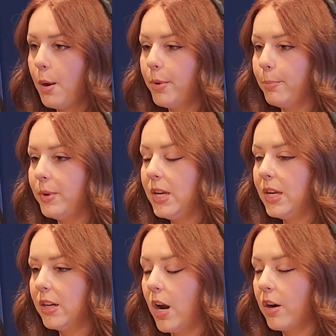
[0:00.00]
But
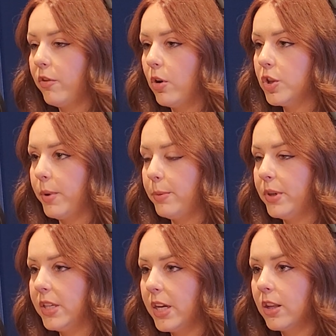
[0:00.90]
being in Niagara Falls, but
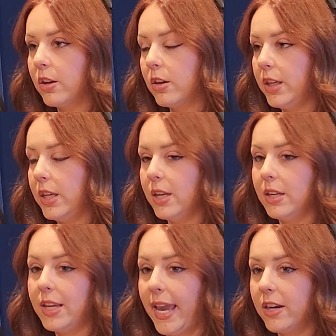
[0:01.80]
particularly in
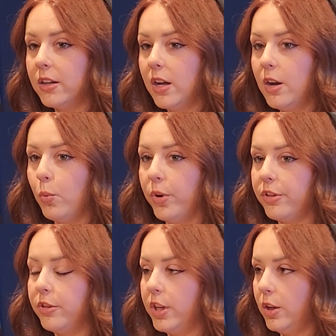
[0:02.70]
Canada with
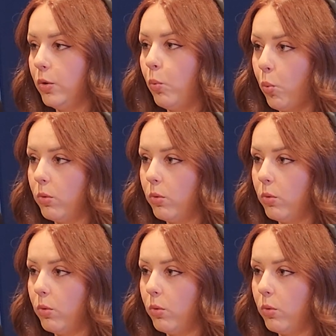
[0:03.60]
the